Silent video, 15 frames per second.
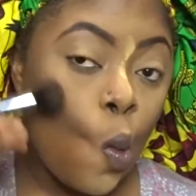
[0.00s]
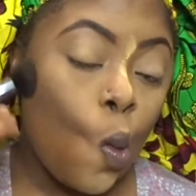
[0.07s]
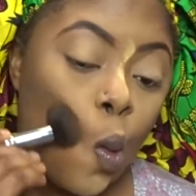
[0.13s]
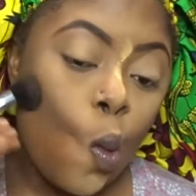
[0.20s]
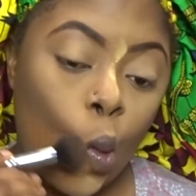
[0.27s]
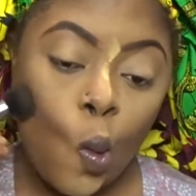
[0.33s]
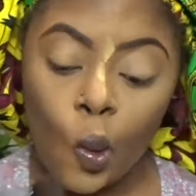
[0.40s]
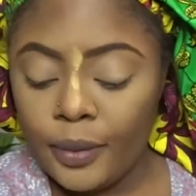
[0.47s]

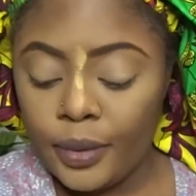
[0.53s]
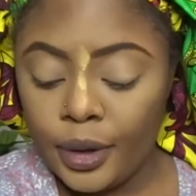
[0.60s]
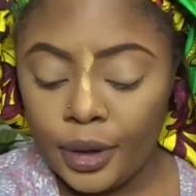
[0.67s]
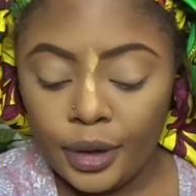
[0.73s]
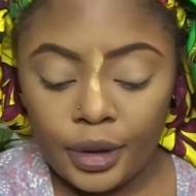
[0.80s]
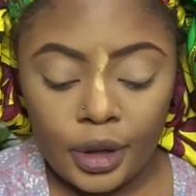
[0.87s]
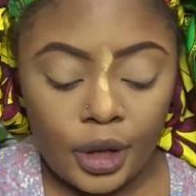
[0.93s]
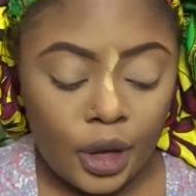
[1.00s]
I
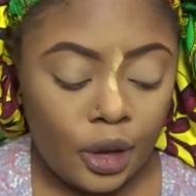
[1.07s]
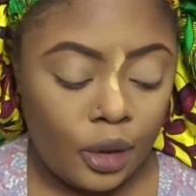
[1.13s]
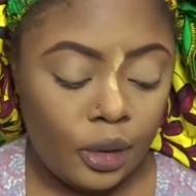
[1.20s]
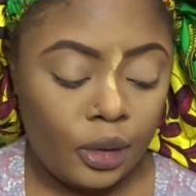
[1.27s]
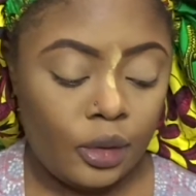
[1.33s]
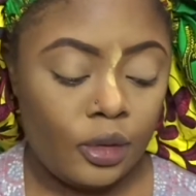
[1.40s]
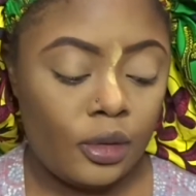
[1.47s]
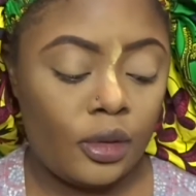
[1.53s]
will
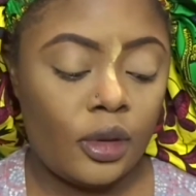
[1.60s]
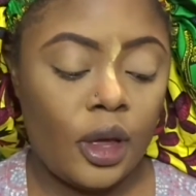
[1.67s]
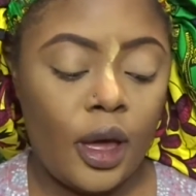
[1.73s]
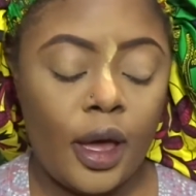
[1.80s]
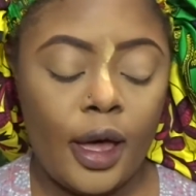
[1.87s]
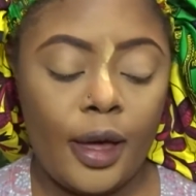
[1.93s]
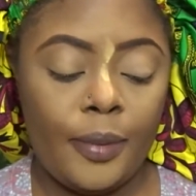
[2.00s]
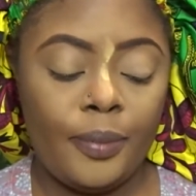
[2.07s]
use
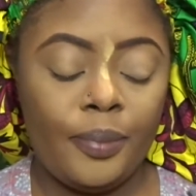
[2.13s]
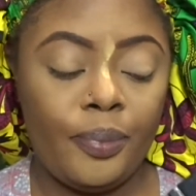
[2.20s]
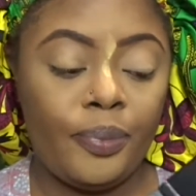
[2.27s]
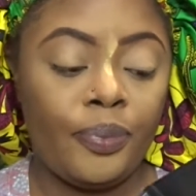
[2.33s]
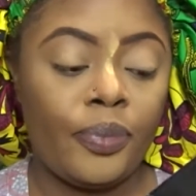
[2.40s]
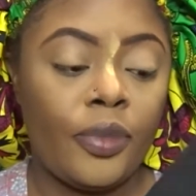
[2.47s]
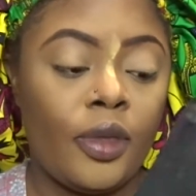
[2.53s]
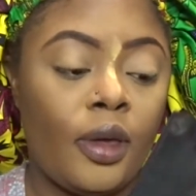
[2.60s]
my
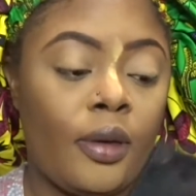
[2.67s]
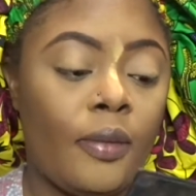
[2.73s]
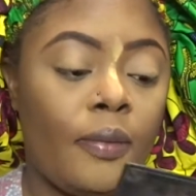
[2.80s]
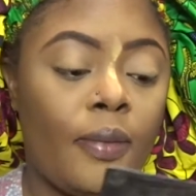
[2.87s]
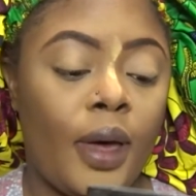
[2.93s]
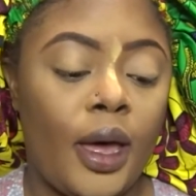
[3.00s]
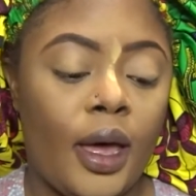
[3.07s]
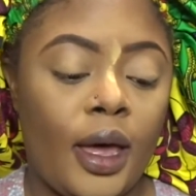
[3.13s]

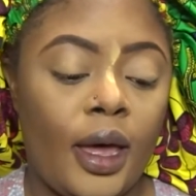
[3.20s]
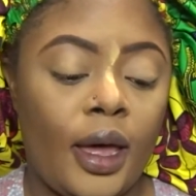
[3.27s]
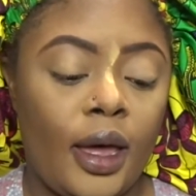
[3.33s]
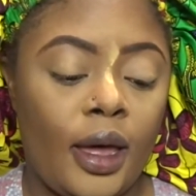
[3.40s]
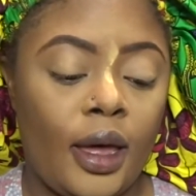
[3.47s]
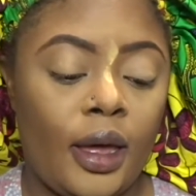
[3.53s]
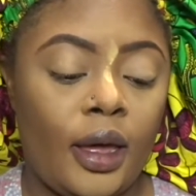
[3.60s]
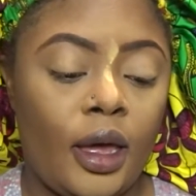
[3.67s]

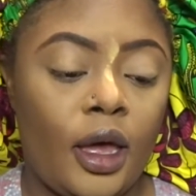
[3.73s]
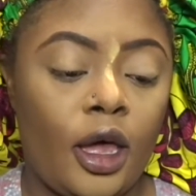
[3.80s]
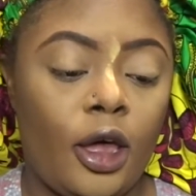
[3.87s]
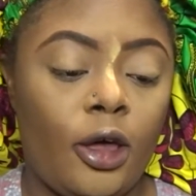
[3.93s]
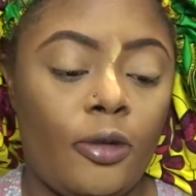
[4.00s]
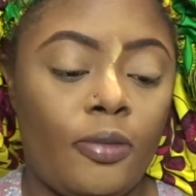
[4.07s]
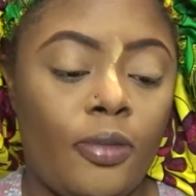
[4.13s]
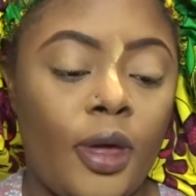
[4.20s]

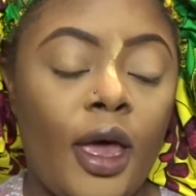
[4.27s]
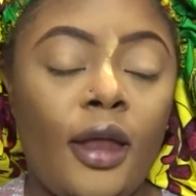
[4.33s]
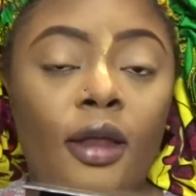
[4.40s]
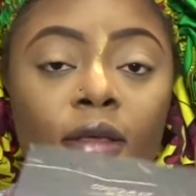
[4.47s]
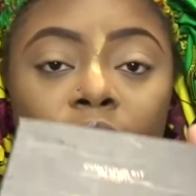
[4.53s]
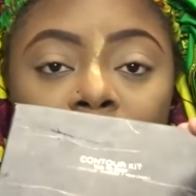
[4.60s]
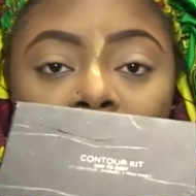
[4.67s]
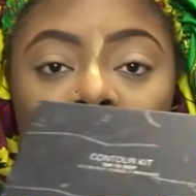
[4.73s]

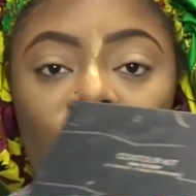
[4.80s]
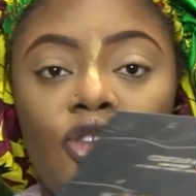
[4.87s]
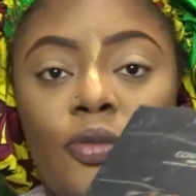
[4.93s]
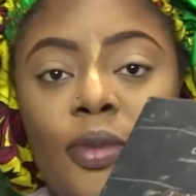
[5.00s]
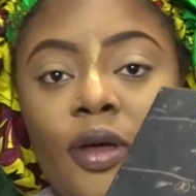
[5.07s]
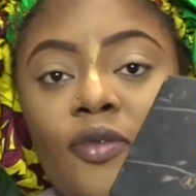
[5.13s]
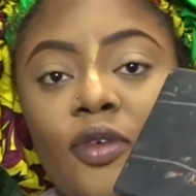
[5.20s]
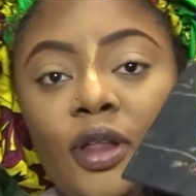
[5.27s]
Anastasia
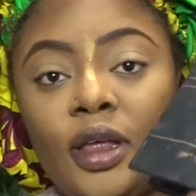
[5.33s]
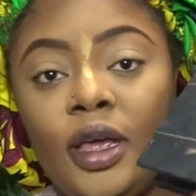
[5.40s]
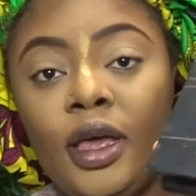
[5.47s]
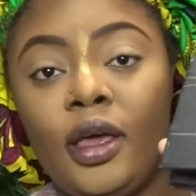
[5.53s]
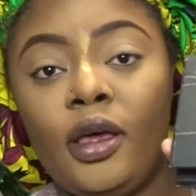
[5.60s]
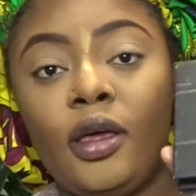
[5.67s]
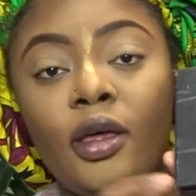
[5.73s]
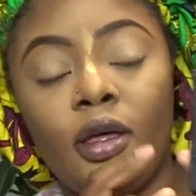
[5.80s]
Beverly
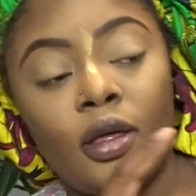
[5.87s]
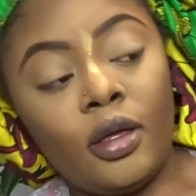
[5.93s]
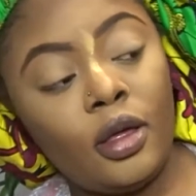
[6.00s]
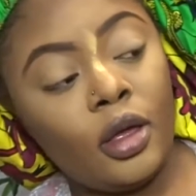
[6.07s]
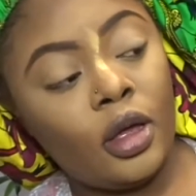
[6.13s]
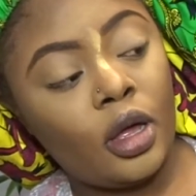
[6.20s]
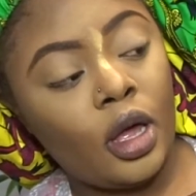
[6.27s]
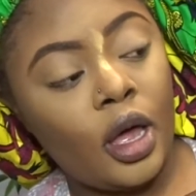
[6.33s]
Hills
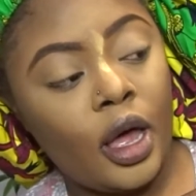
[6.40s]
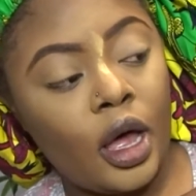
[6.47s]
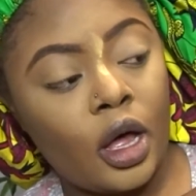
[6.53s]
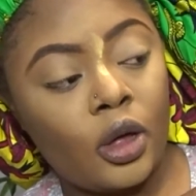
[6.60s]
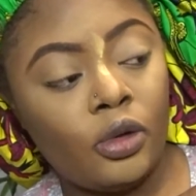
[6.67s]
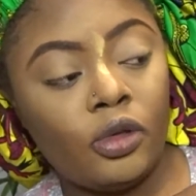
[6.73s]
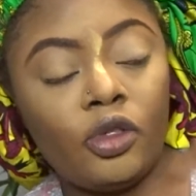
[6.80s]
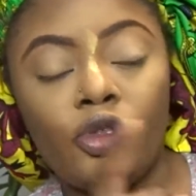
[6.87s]

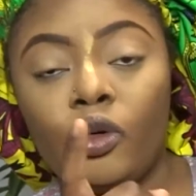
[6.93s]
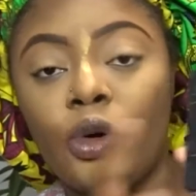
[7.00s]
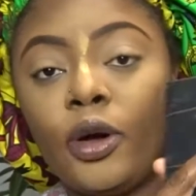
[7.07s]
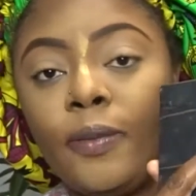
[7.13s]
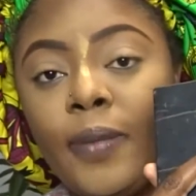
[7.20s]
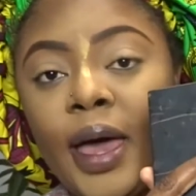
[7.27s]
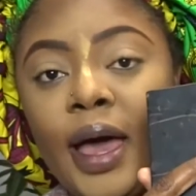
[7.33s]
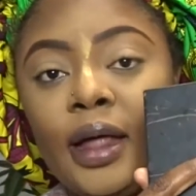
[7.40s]
contour
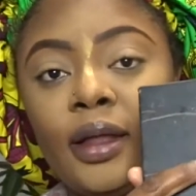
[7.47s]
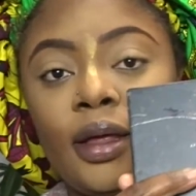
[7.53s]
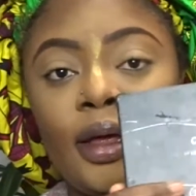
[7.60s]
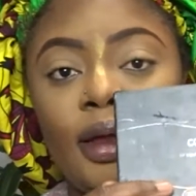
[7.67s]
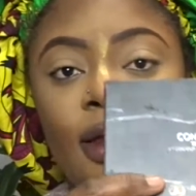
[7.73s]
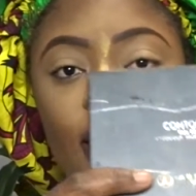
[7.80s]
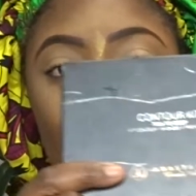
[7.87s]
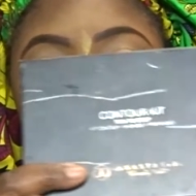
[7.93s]

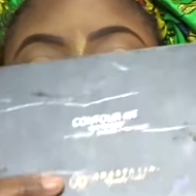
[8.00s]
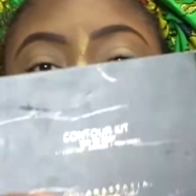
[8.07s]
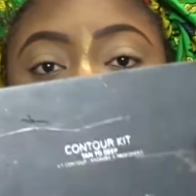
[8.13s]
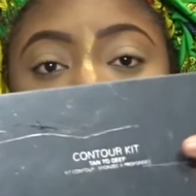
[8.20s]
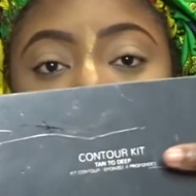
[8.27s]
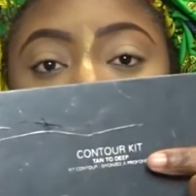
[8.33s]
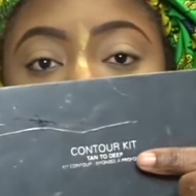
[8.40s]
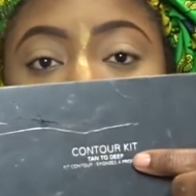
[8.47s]
palette,
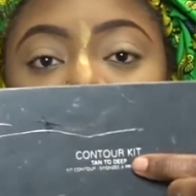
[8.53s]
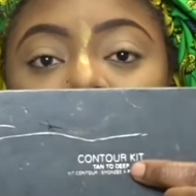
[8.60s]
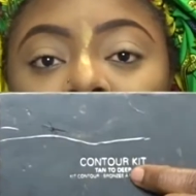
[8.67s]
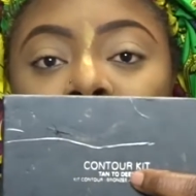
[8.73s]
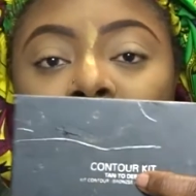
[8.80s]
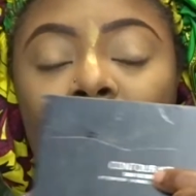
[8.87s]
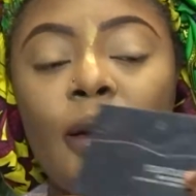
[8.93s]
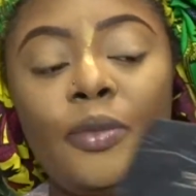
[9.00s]
and the
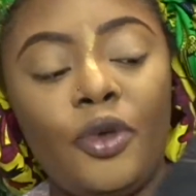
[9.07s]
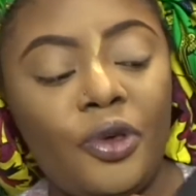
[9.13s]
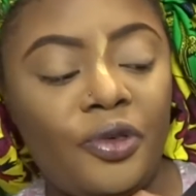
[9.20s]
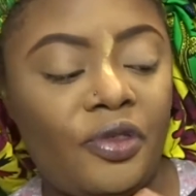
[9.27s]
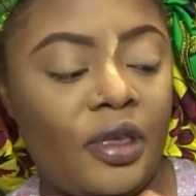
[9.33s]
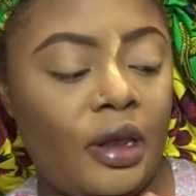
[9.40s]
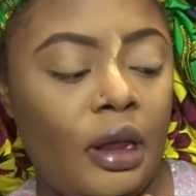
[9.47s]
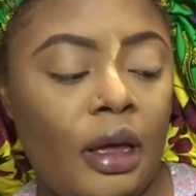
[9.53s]
palette that I'm
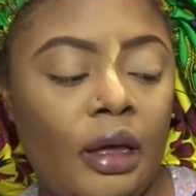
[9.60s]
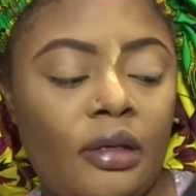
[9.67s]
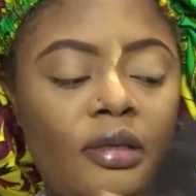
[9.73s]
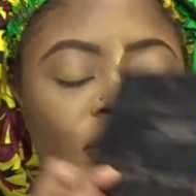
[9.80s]
using is